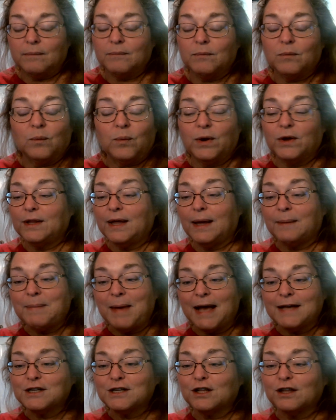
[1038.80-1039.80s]
where the
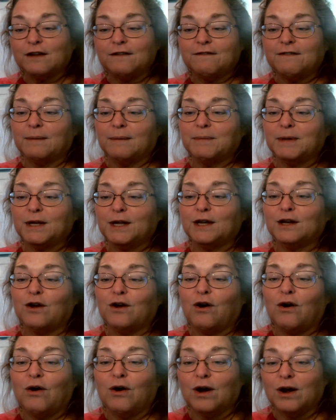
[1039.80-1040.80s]
masculine and feminine
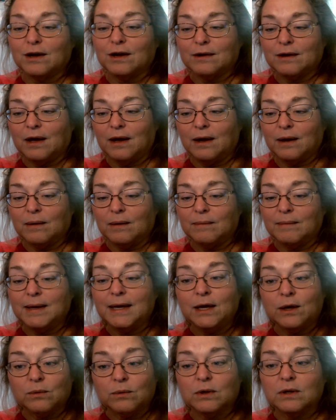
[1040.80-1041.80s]
are
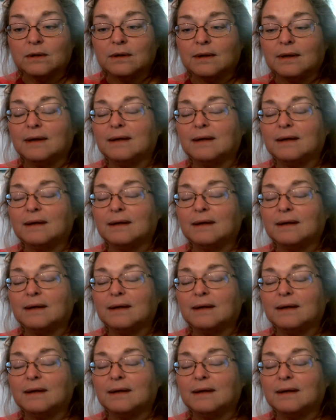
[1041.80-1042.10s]
equal.